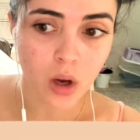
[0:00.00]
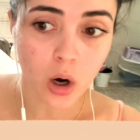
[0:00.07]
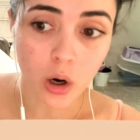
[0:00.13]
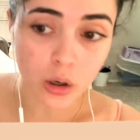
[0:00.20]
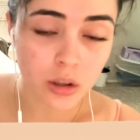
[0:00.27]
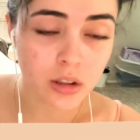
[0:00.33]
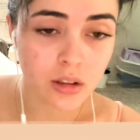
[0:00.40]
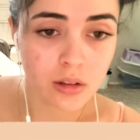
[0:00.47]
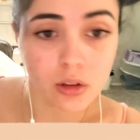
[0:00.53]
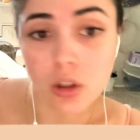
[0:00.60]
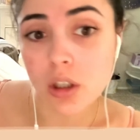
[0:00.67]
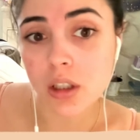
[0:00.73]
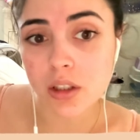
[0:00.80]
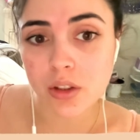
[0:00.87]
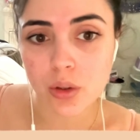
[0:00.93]
art
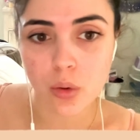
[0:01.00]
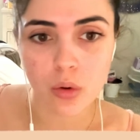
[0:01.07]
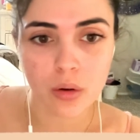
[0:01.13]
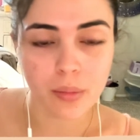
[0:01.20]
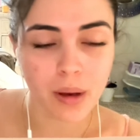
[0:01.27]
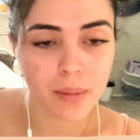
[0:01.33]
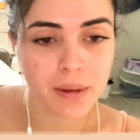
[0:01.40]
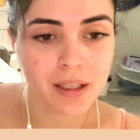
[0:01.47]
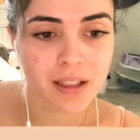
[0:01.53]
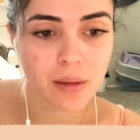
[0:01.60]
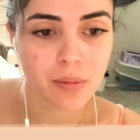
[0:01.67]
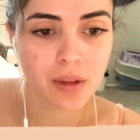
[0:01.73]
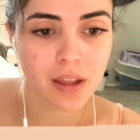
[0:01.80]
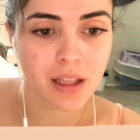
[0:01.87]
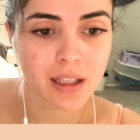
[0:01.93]
looks, or maybe
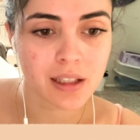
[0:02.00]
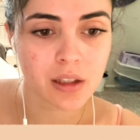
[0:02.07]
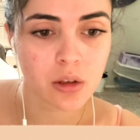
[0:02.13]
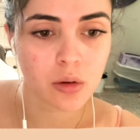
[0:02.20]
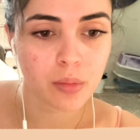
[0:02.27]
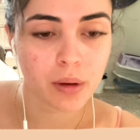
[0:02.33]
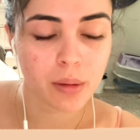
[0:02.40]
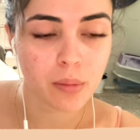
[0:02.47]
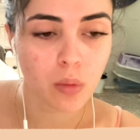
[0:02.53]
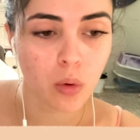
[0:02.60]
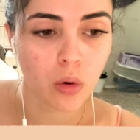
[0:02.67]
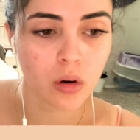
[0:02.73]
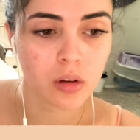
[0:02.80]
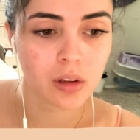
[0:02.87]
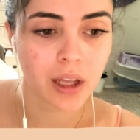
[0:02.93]
something that's a little bit
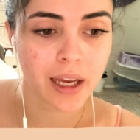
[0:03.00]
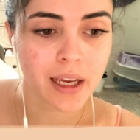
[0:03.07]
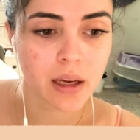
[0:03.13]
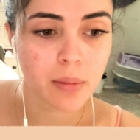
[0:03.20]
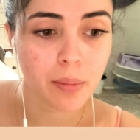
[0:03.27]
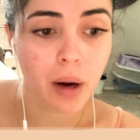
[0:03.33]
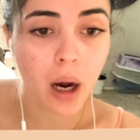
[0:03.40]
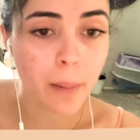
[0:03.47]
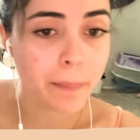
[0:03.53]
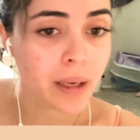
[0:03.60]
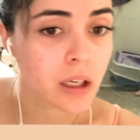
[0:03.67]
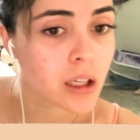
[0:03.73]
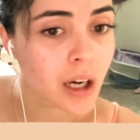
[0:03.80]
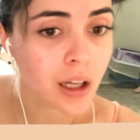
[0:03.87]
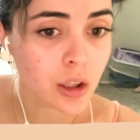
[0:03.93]
more like pop
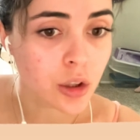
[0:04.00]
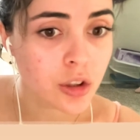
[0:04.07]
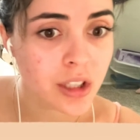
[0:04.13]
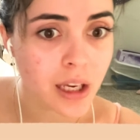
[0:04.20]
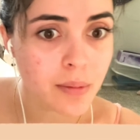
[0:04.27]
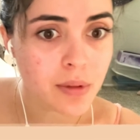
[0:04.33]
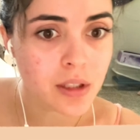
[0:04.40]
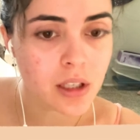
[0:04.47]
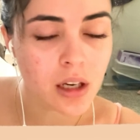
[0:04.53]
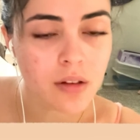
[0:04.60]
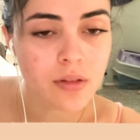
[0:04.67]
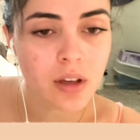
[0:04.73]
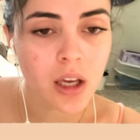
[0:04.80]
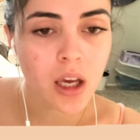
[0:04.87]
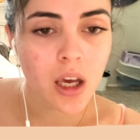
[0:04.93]
in color type stuff,